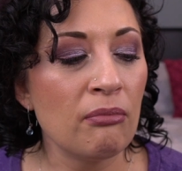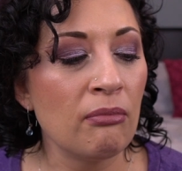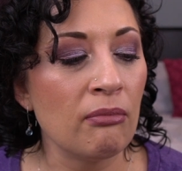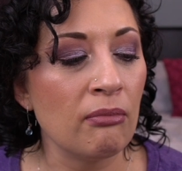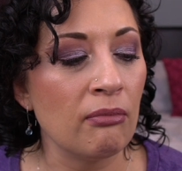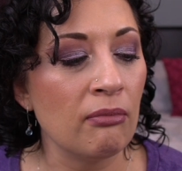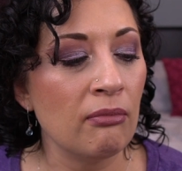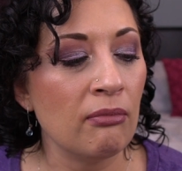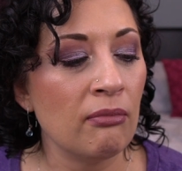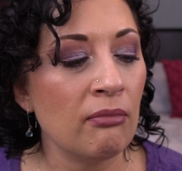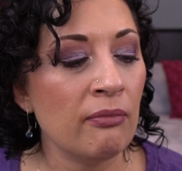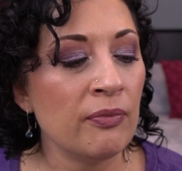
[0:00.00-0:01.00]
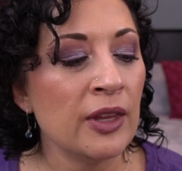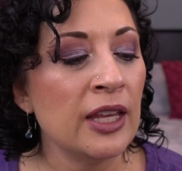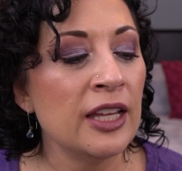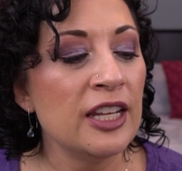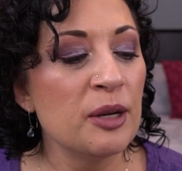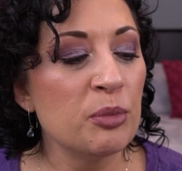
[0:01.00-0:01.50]
Hmm.
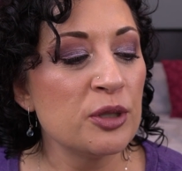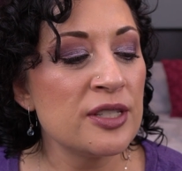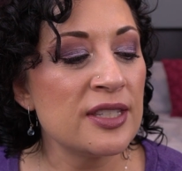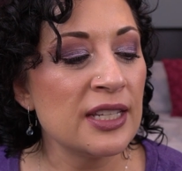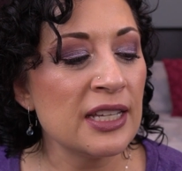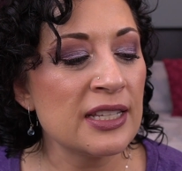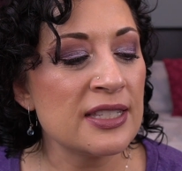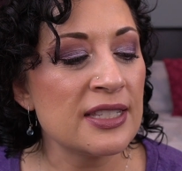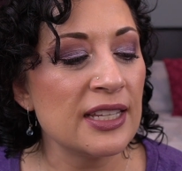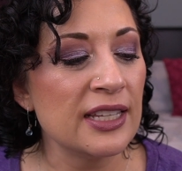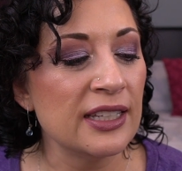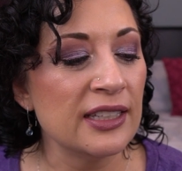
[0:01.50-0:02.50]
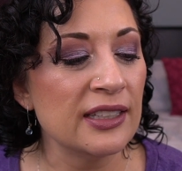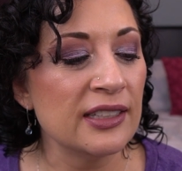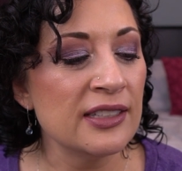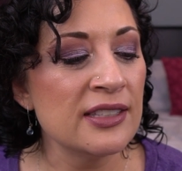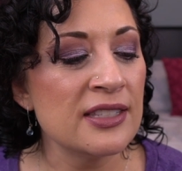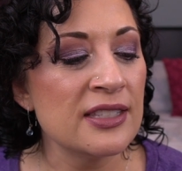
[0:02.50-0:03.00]
Number six
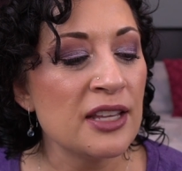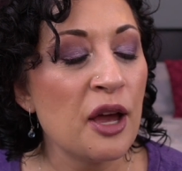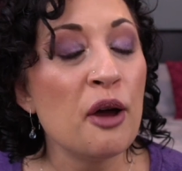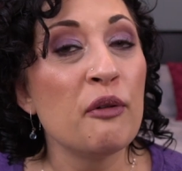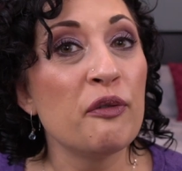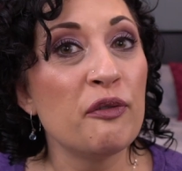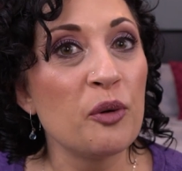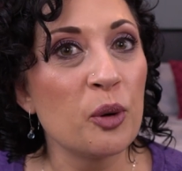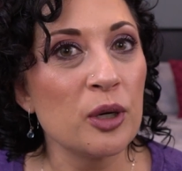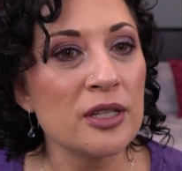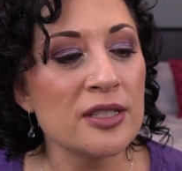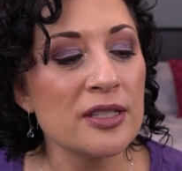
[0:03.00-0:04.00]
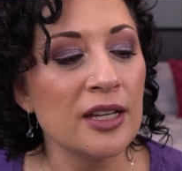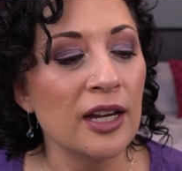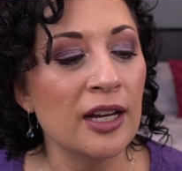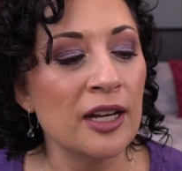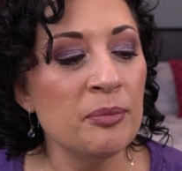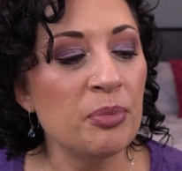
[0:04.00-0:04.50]
is Forrest
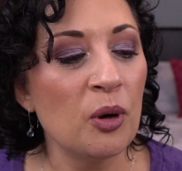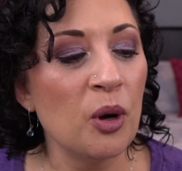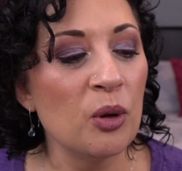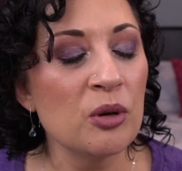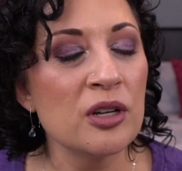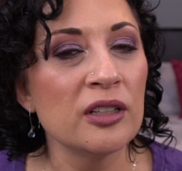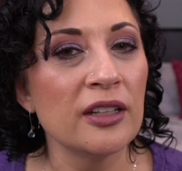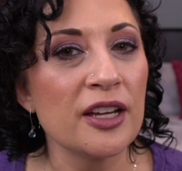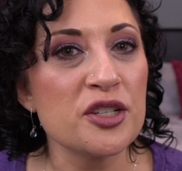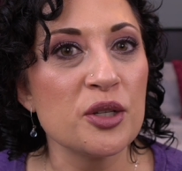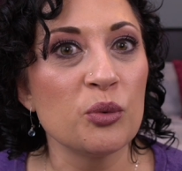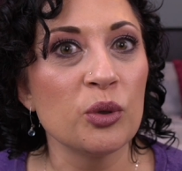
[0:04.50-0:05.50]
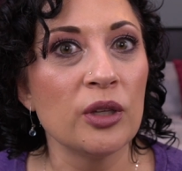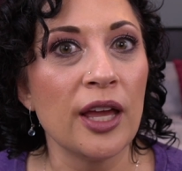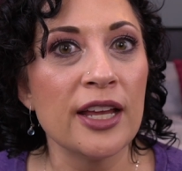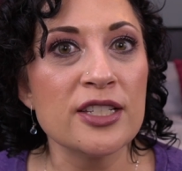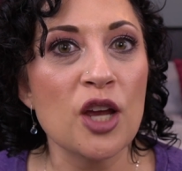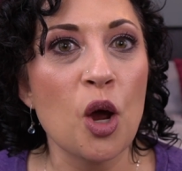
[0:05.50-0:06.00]
Gump, whole collection
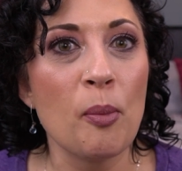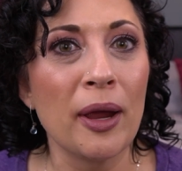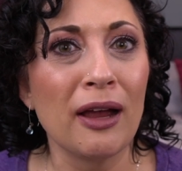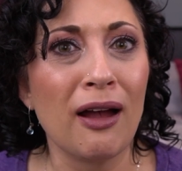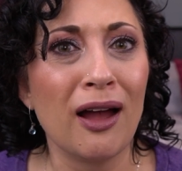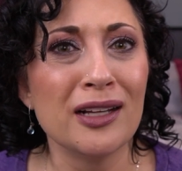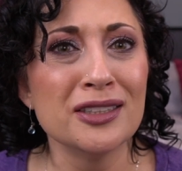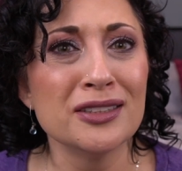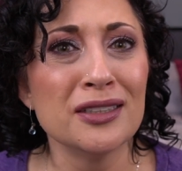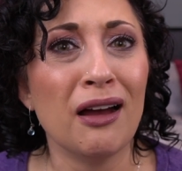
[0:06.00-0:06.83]
roulette. Oh my gosh.